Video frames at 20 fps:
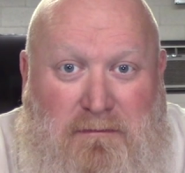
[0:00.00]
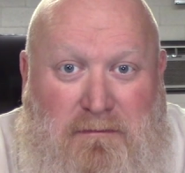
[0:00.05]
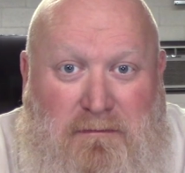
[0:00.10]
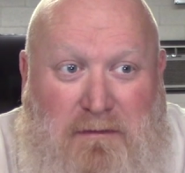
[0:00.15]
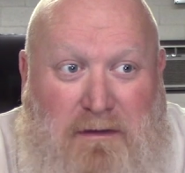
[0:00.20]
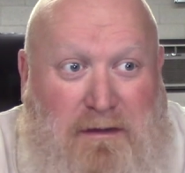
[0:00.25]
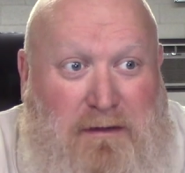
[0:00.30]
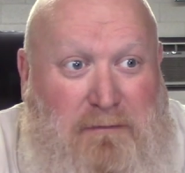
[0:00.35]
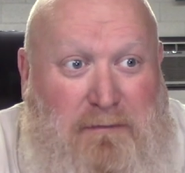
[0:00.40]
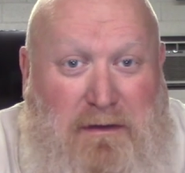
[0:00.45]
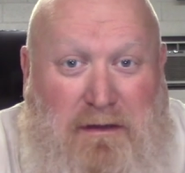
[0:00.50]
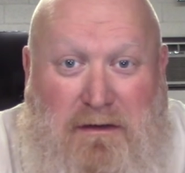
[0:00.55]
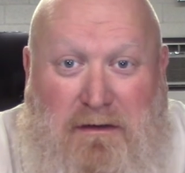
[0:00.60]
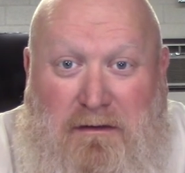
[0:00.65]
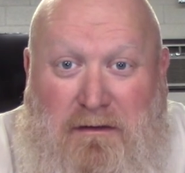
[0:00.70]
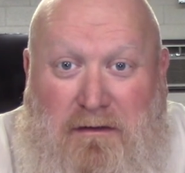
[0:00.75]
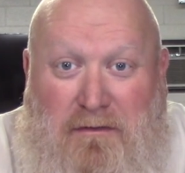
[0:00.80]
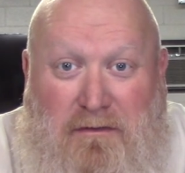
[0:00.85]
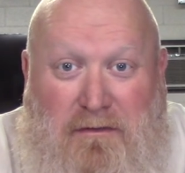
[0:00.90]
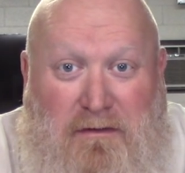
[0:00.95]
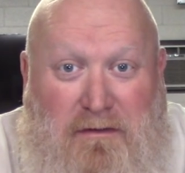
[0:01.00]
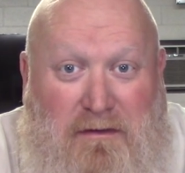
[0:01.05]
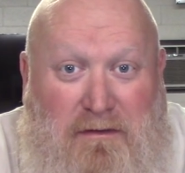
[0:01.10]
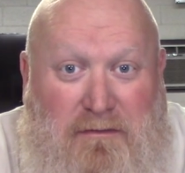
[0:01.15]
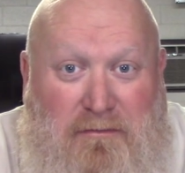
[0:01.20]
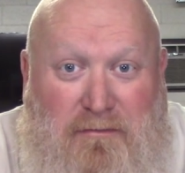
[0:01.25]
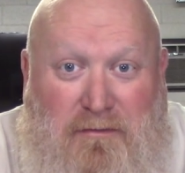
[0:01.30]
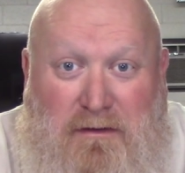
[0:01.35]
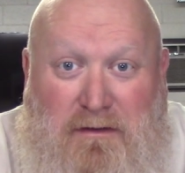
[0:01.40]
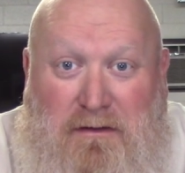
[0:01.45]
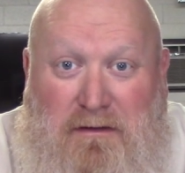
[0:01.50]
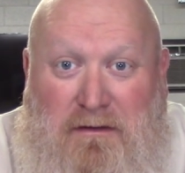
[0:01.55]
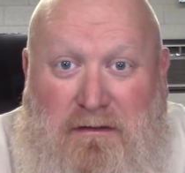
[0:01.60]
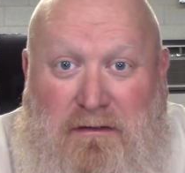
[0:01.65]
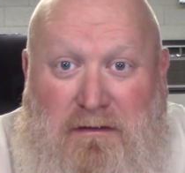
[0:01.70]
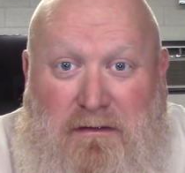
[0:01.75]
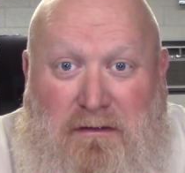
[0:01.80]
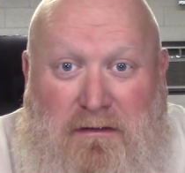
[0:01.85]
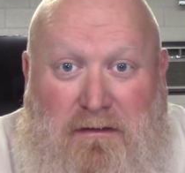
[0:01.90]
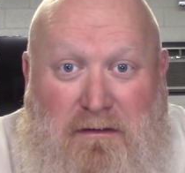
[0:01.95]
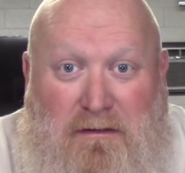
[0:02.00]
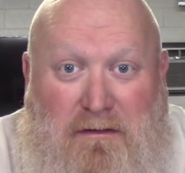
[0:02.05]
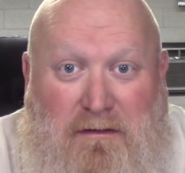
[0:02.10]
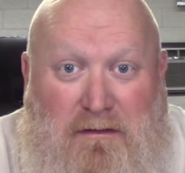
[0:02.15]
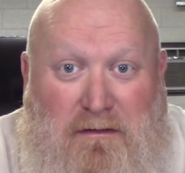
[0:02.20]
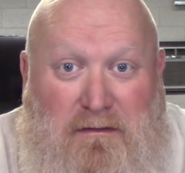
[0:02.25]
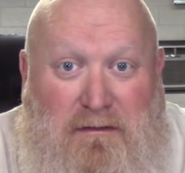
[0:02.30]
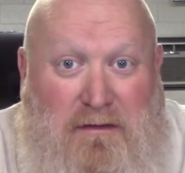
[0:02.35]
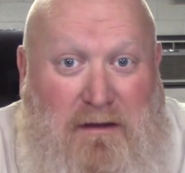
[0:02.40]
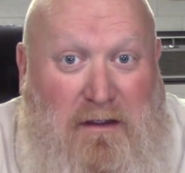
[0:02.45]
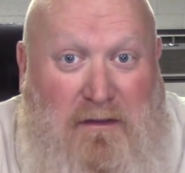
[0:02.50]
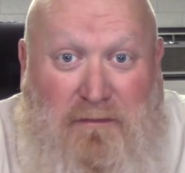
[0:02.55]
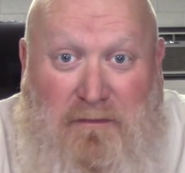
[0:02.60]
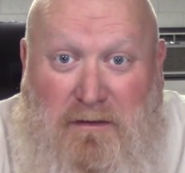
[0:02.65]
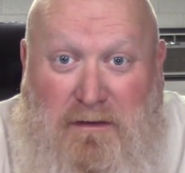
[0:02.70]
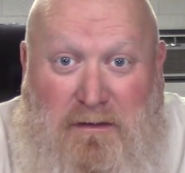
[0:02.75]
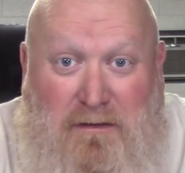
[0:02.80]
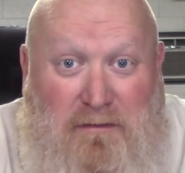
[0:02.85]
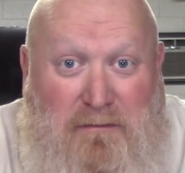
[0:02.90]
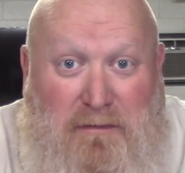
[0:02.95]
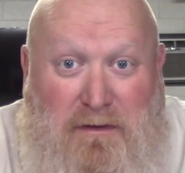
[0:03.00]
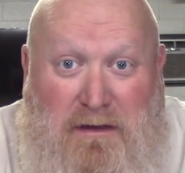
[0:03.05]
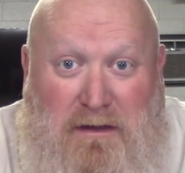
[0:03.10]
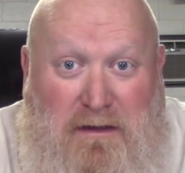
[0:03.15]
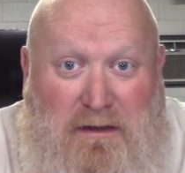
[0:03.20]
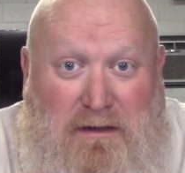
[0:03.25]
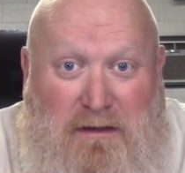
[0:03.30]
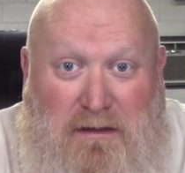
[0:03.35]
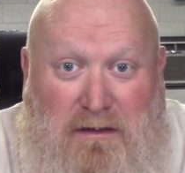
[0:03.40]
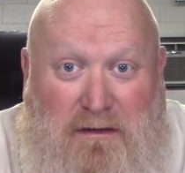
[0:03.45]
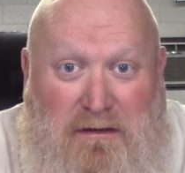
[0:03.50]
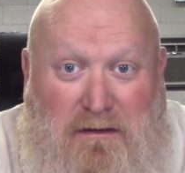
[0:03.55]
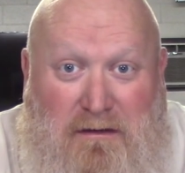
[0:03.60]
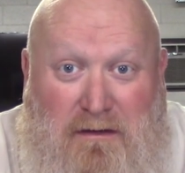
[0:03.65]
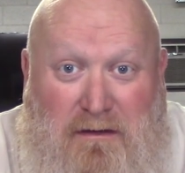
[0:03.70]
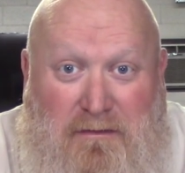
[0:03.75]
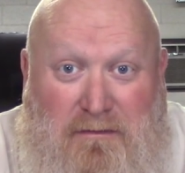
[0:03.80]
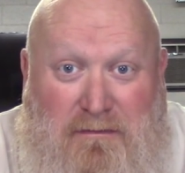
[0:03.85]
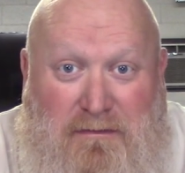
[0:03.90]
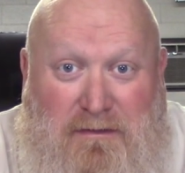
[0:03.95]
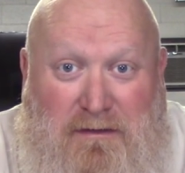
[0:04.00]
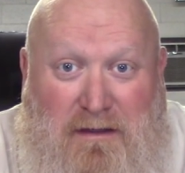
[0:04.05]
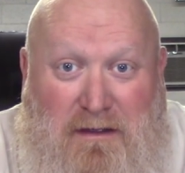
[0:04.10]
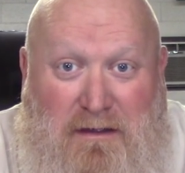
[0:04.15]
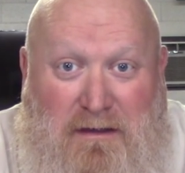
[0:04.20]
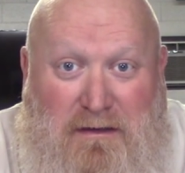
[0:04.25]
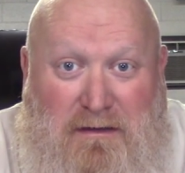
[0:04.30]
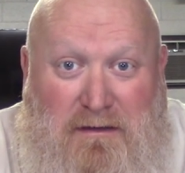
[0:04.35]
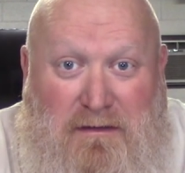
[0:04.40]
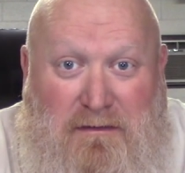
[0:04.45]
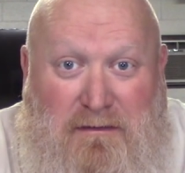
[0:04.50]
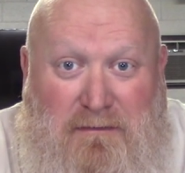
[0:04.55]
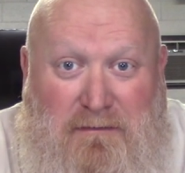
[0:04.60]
They could be in another country, definitely going to be in another state.